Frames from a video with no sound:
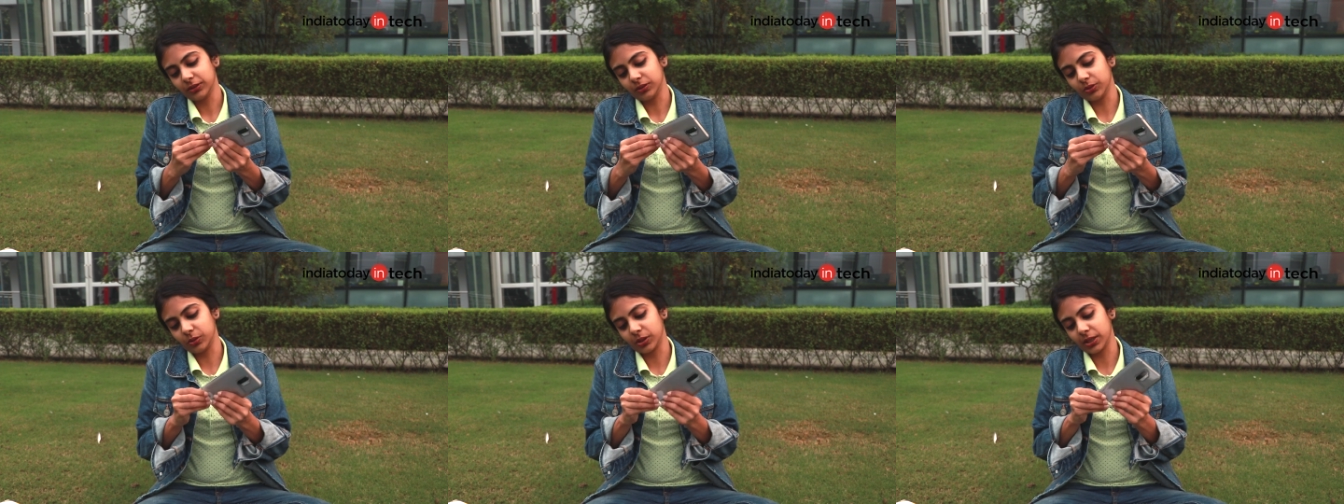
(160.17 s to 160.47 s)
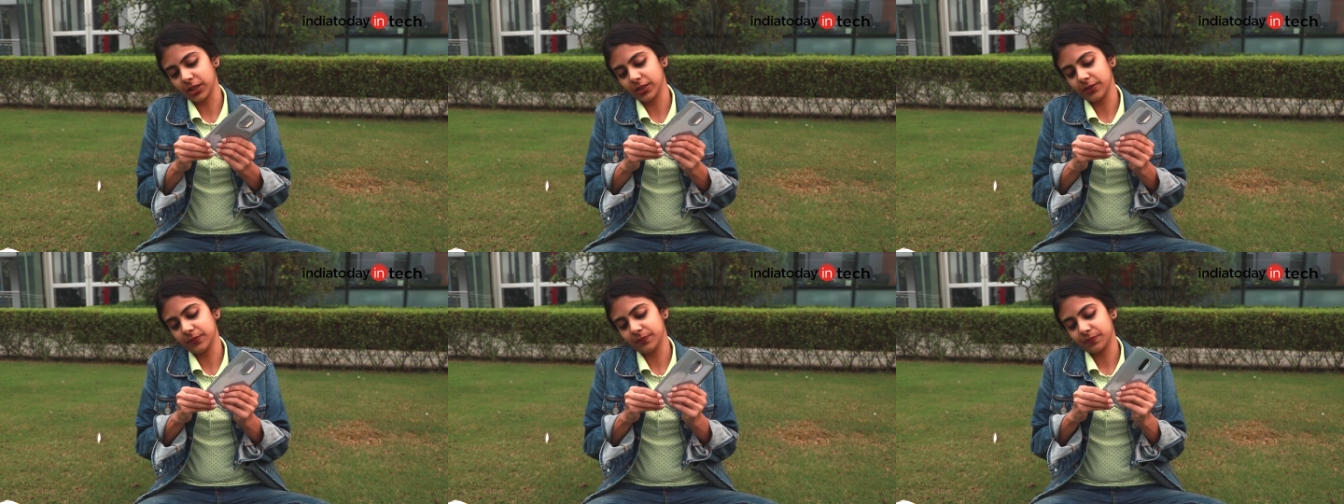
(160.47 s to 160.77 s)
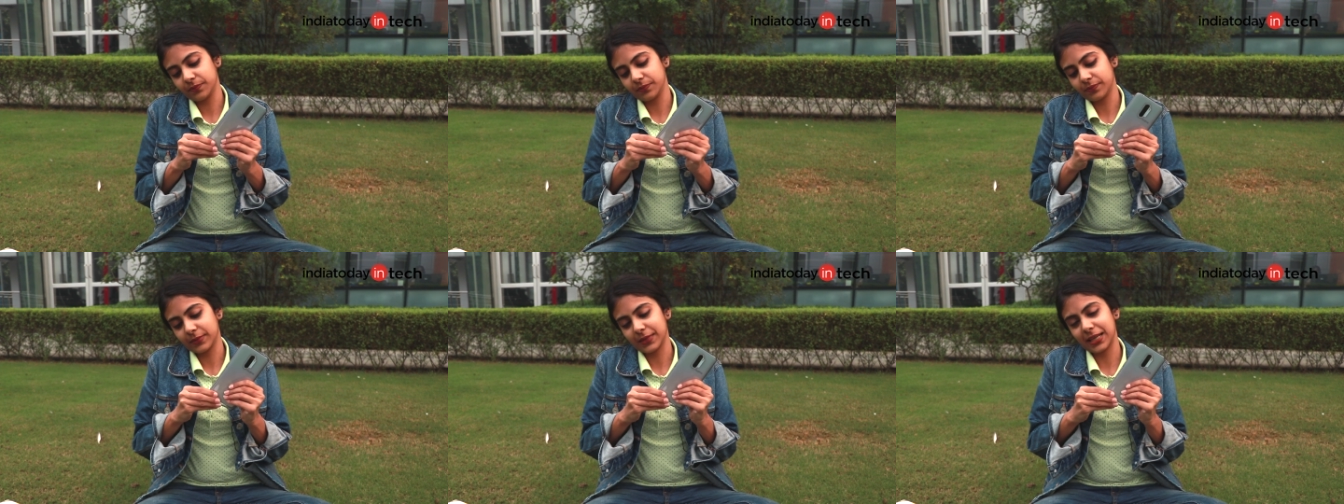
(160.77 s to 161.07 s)
Okay,
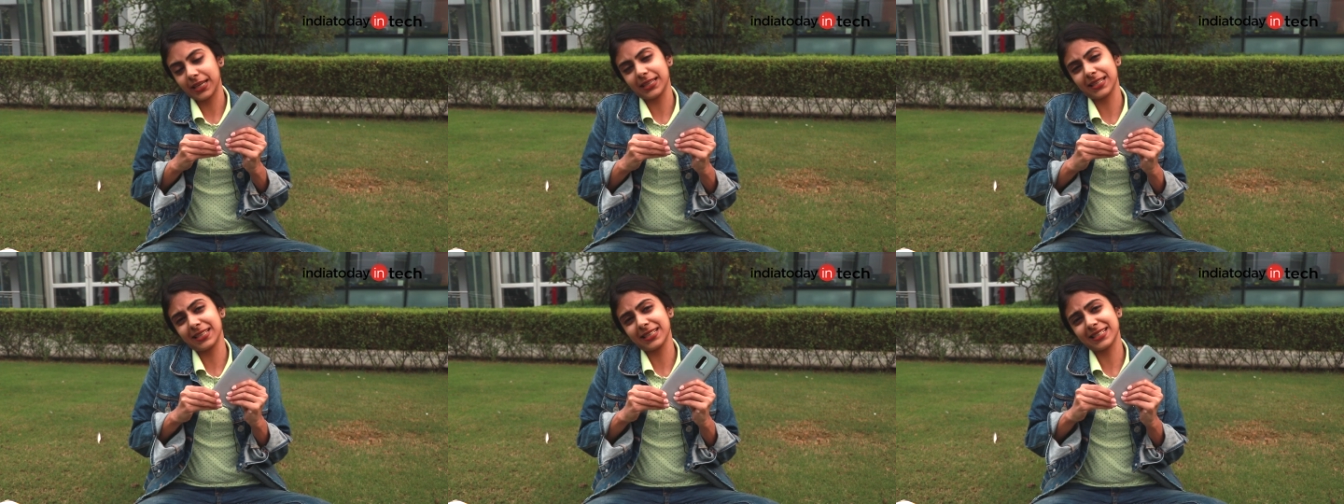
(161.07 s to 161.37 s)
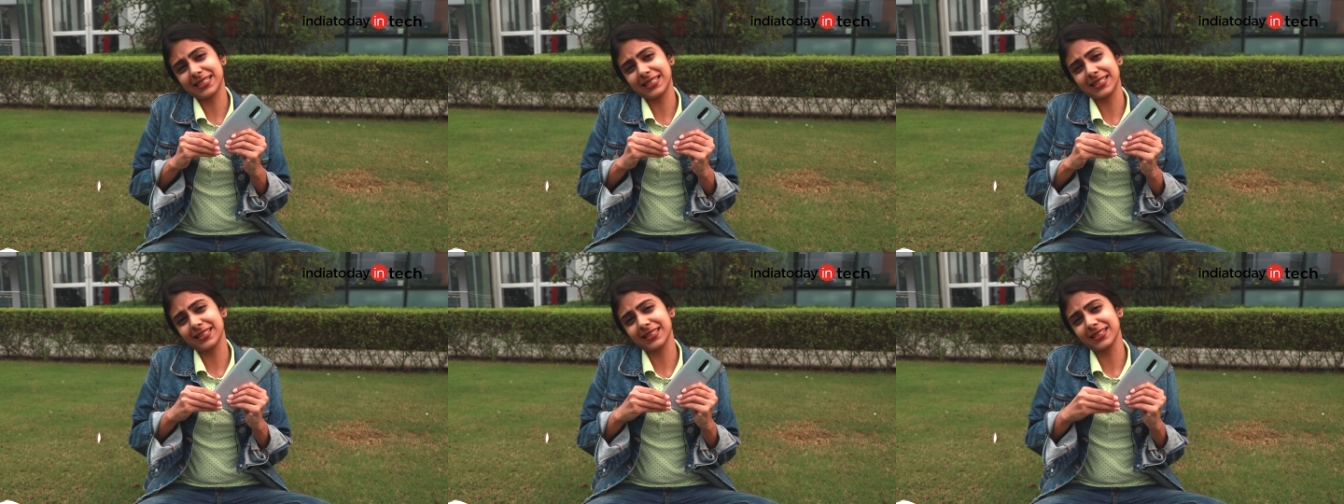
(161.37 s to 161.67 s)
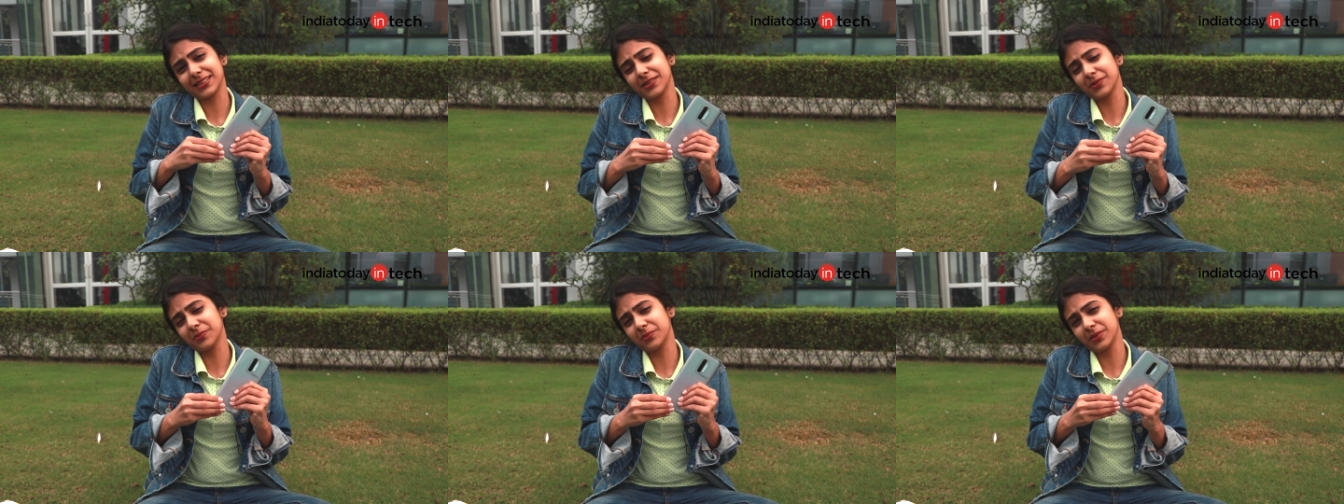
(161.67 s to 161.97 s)
I think it's a
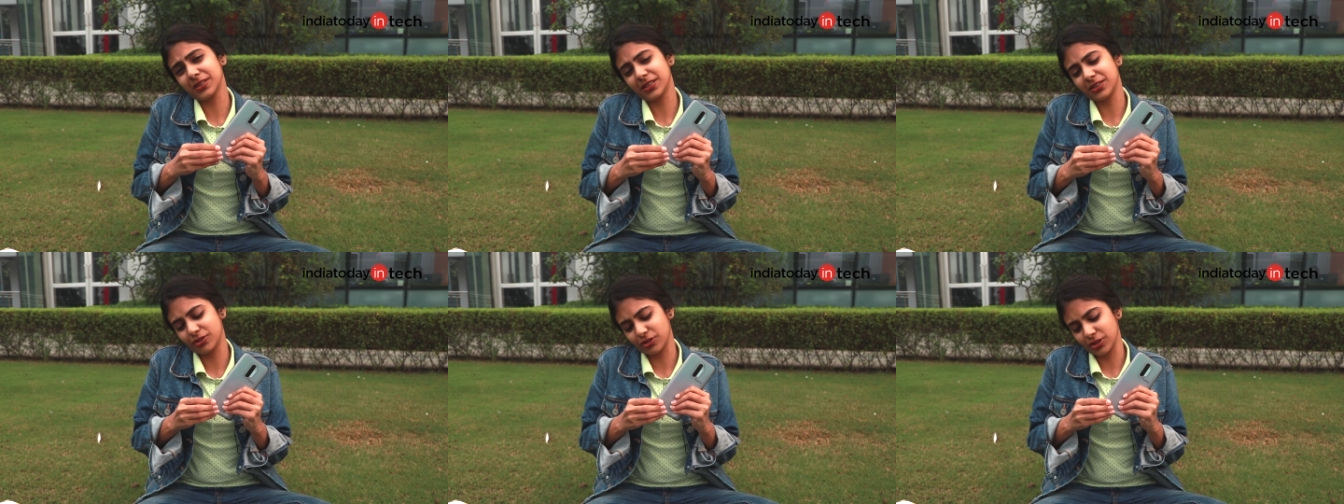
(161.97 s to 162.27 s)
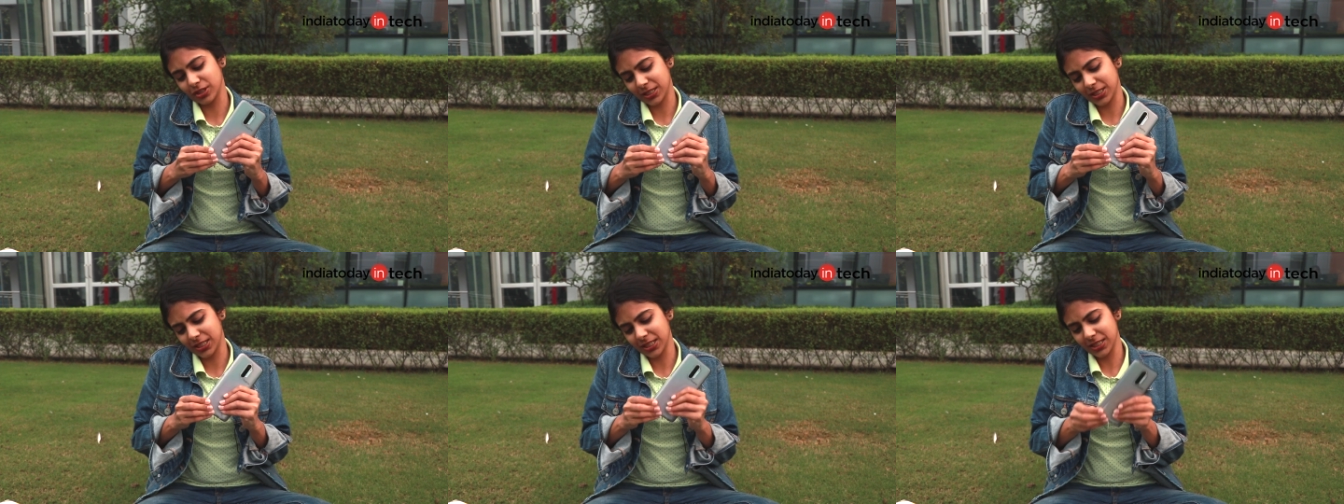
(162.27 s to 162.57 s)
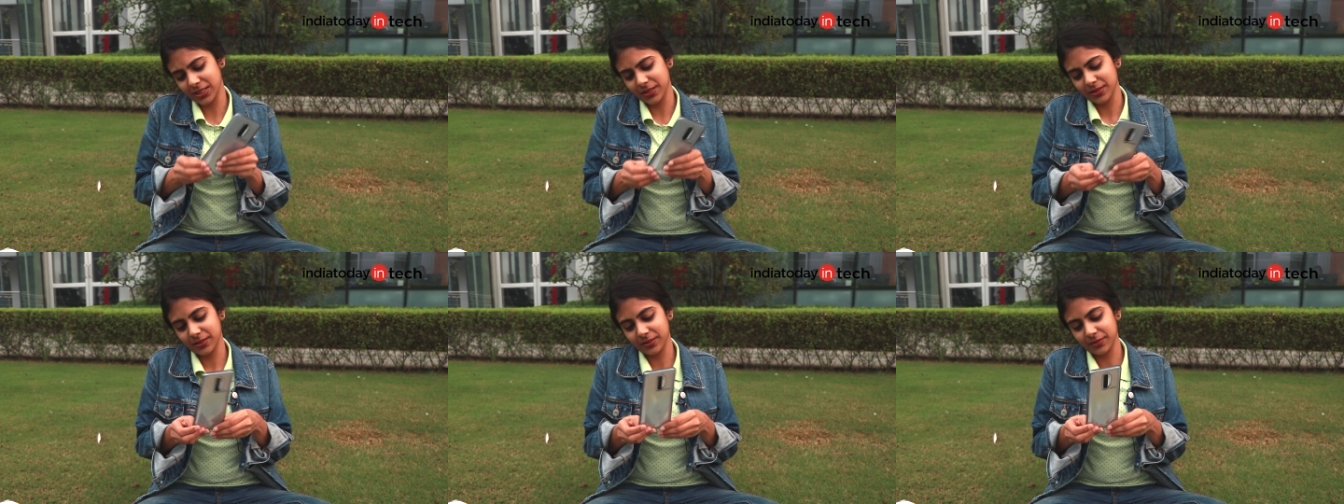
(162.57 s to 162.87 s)
little bit
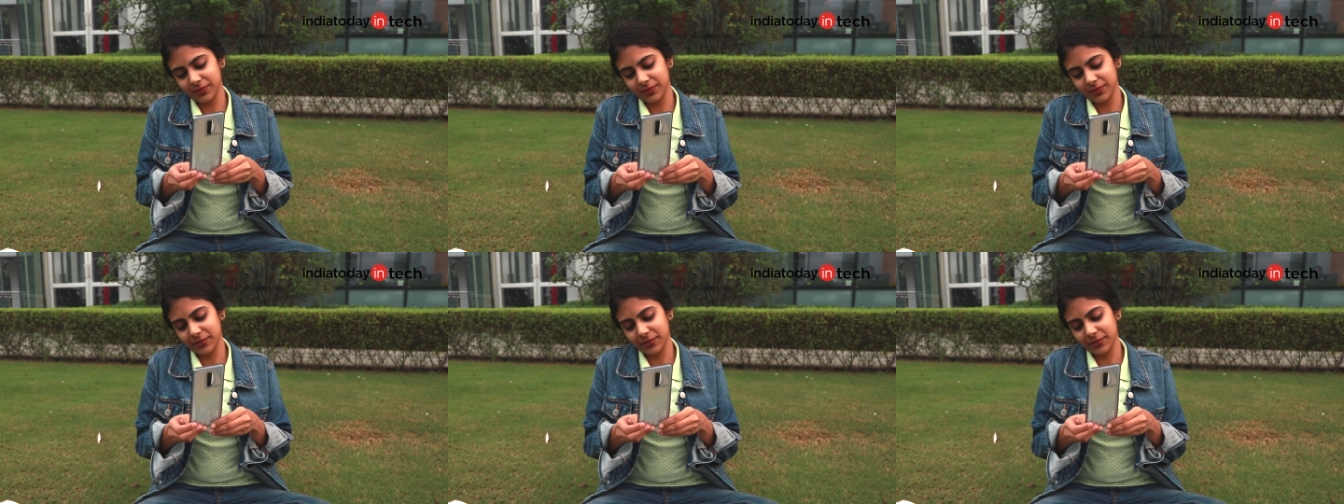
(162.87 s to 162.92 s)
tricky.